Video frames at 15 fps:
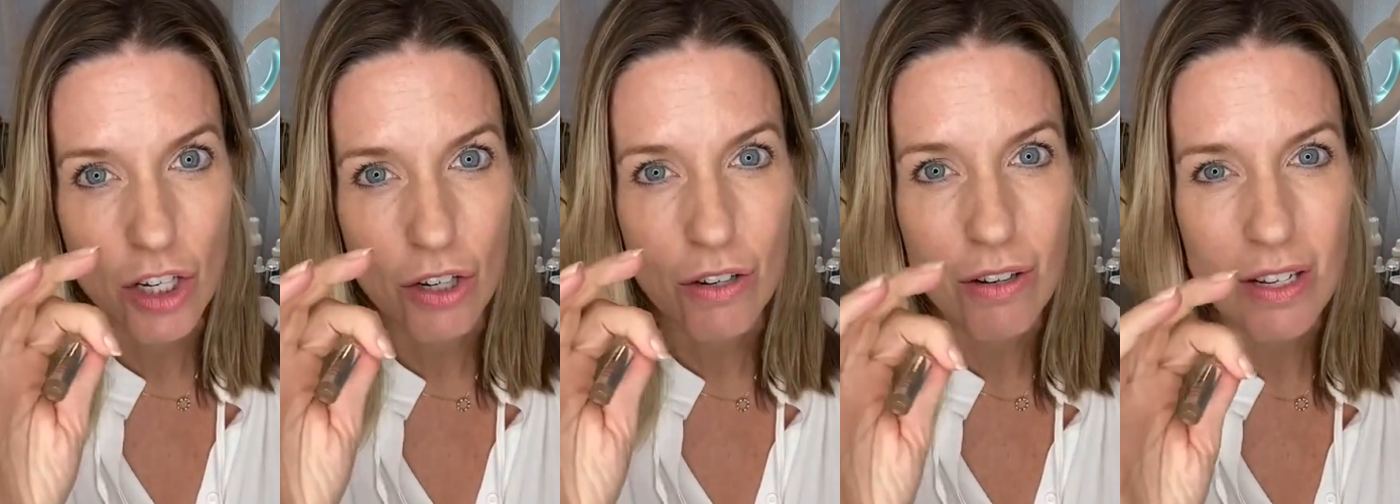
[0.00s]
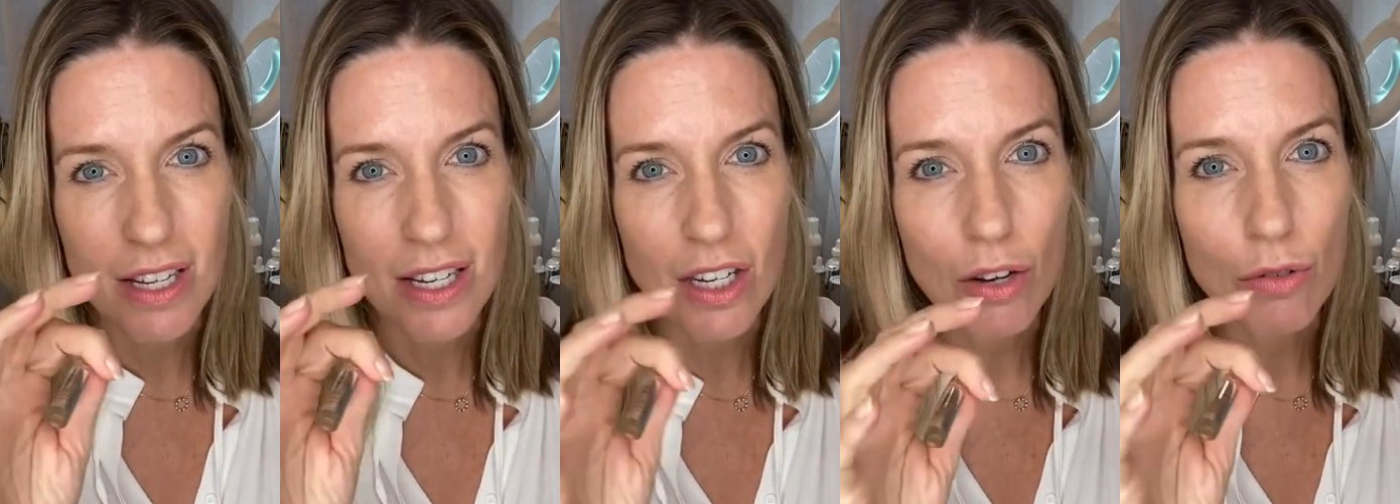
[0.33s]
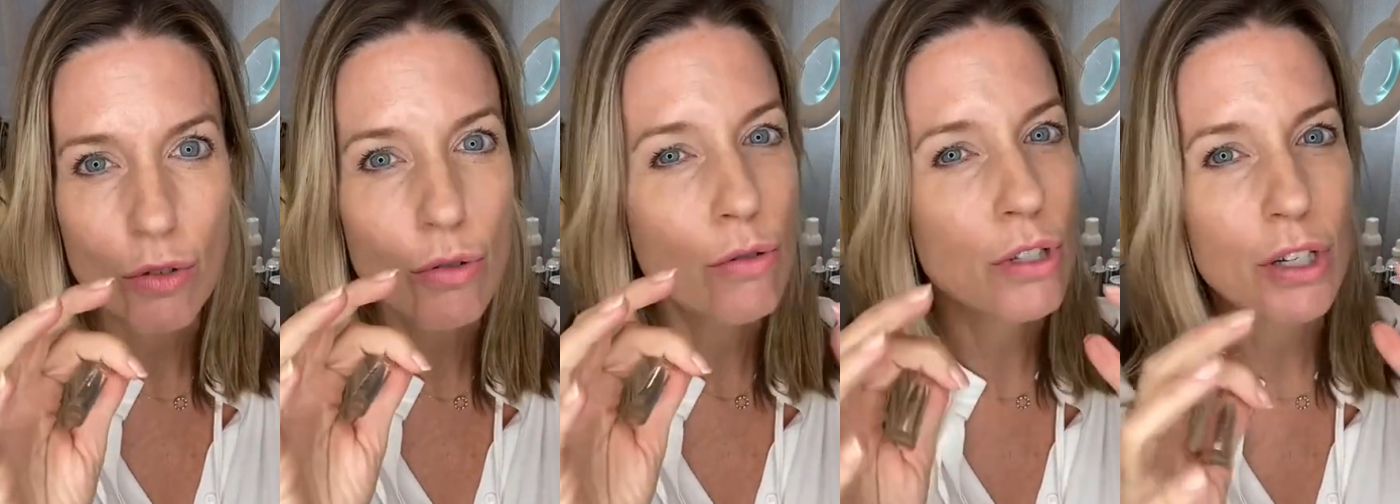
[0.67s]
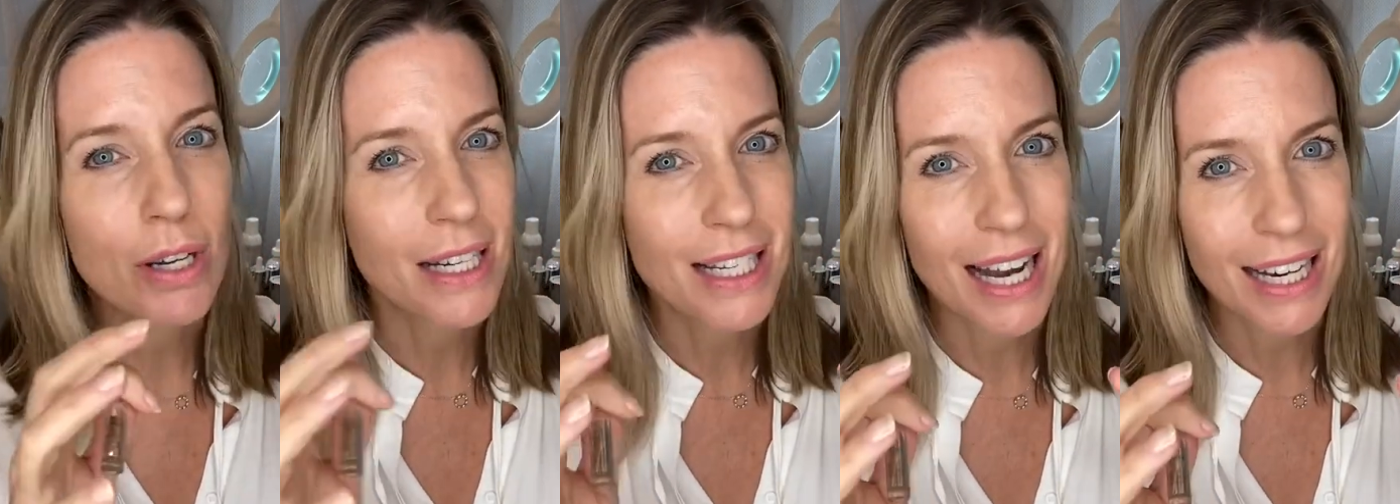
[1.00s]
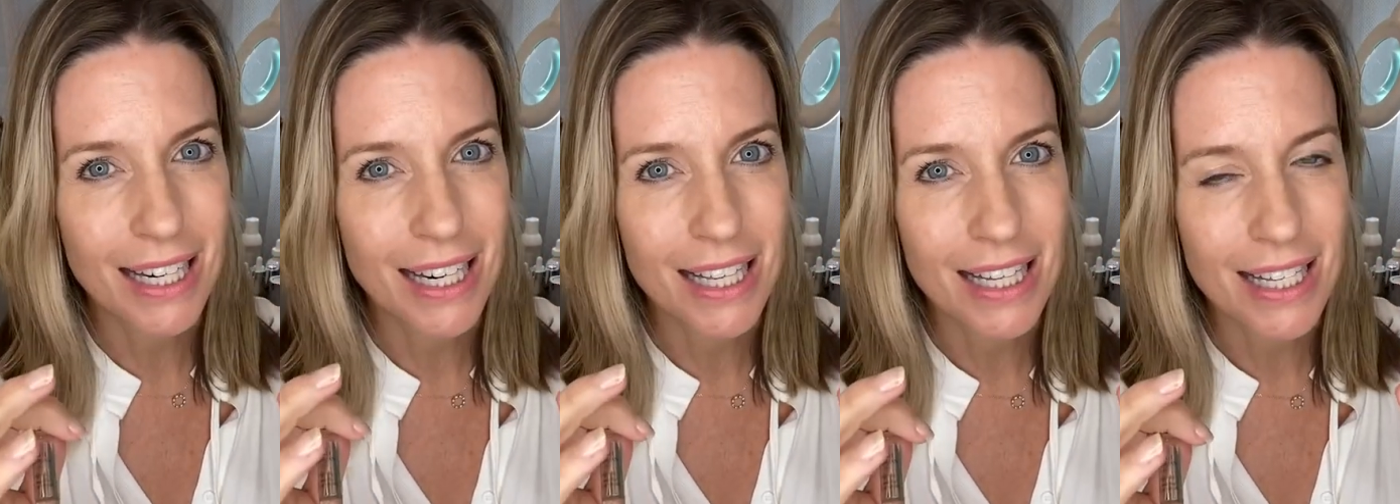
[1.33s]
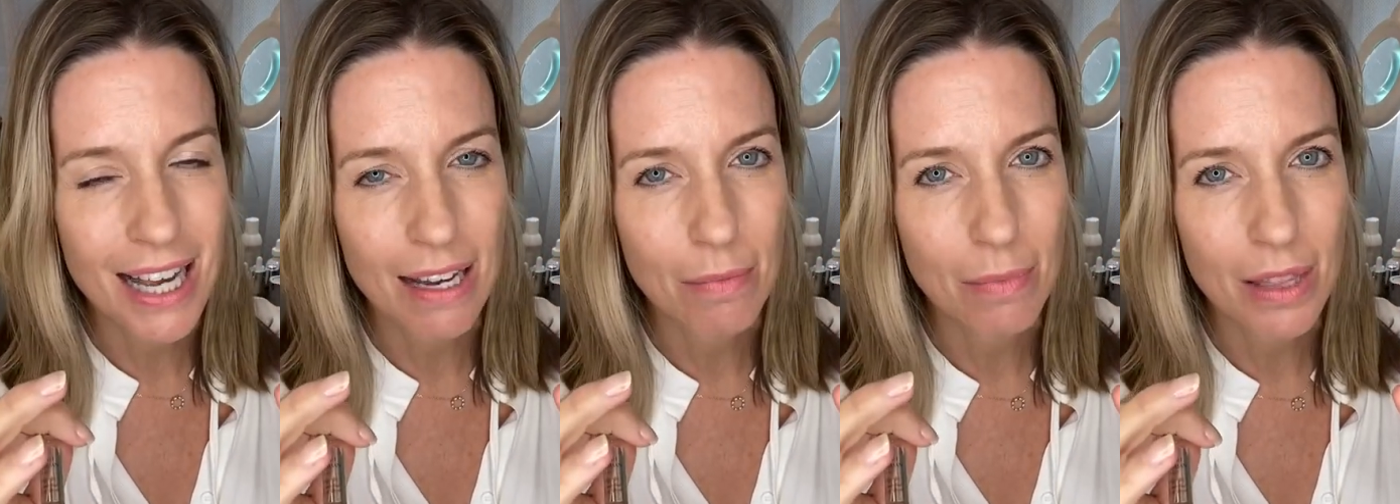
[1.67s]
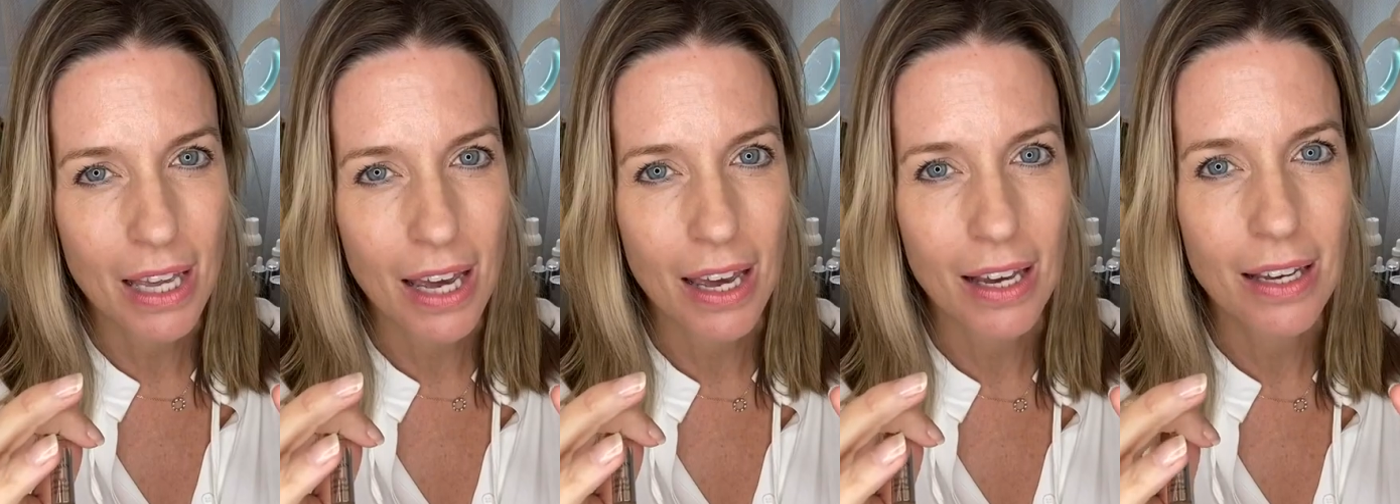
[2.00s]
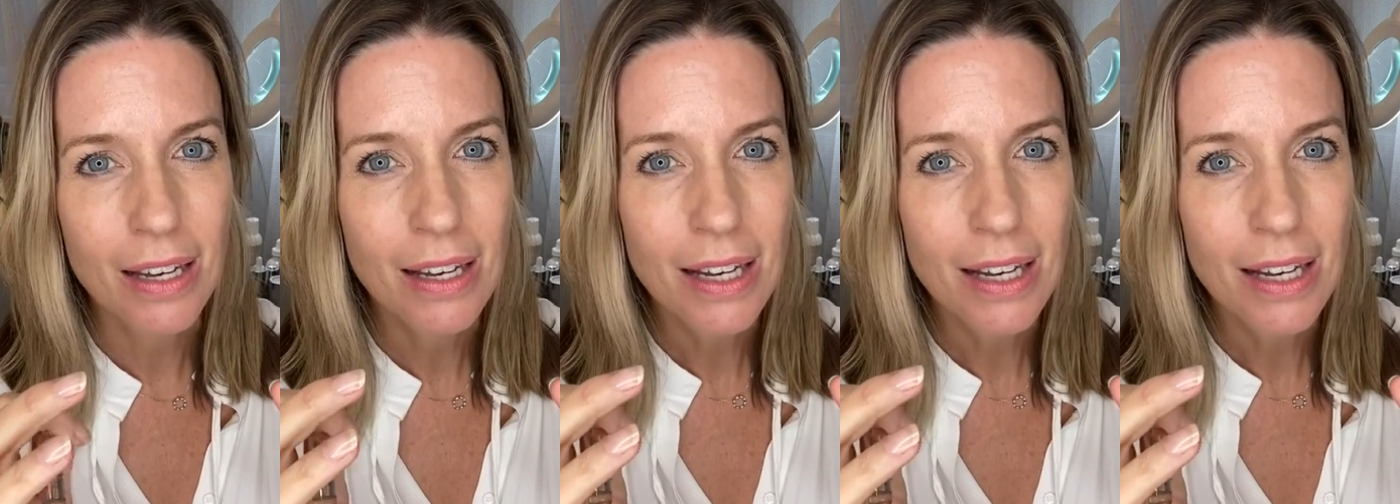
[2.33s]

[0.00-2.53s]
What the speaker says: because they don't all do exactly the same thing,